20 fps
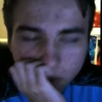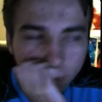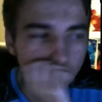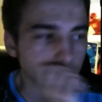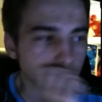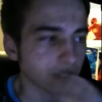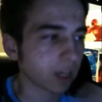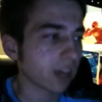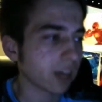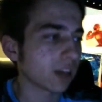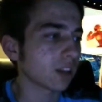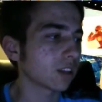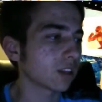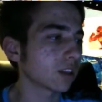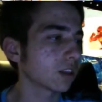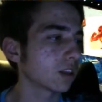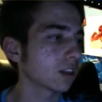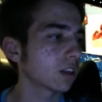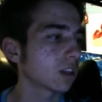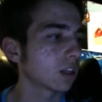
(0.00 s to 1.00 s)
But yeah,
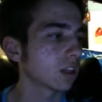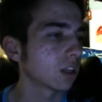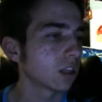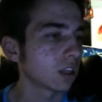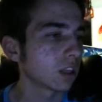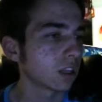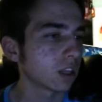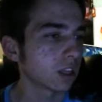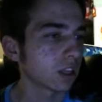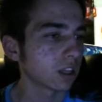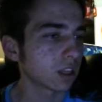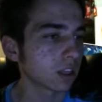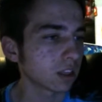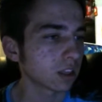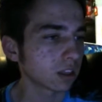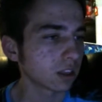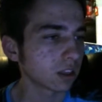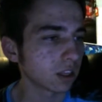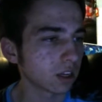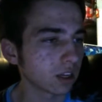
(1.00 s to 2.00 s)

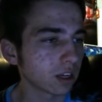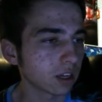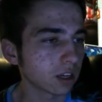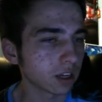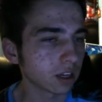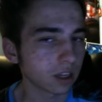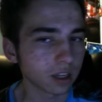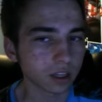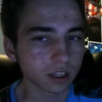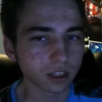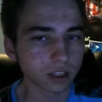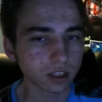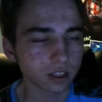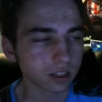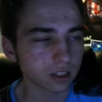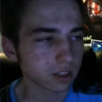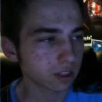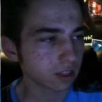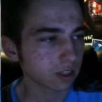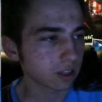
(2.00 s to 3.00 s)
the
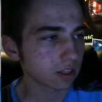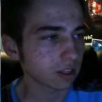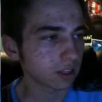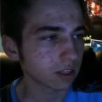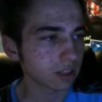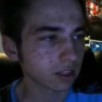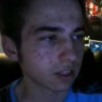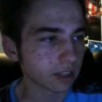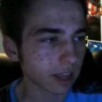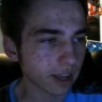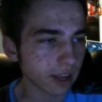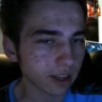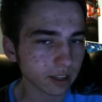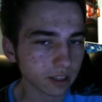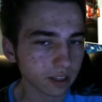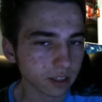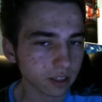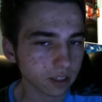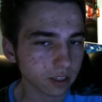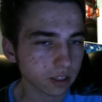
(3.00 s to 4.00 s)
deck
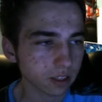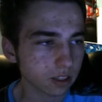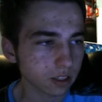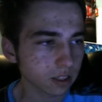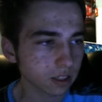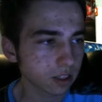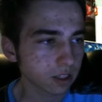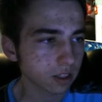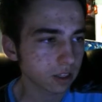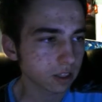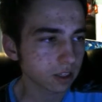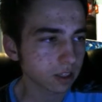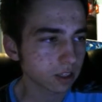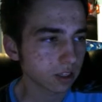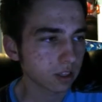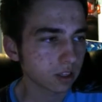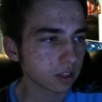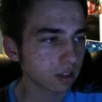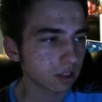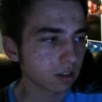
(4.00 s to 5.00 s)

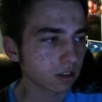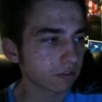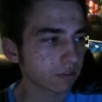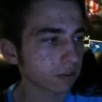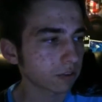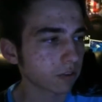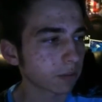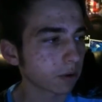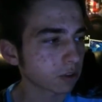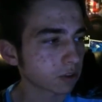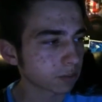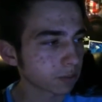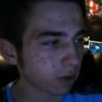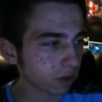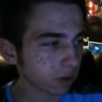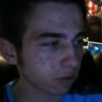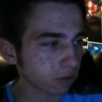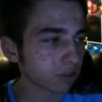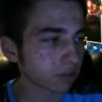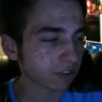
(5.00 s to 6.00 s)
for the most
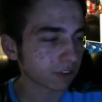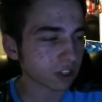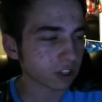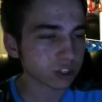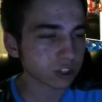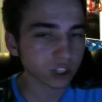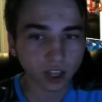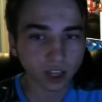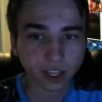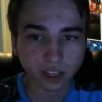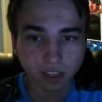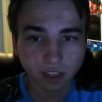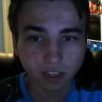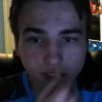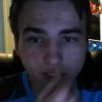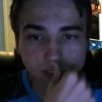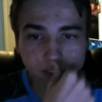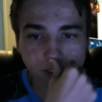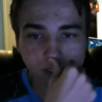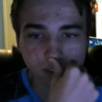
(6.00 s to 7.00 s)
part would function like
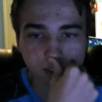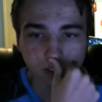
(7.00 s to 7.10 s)
this.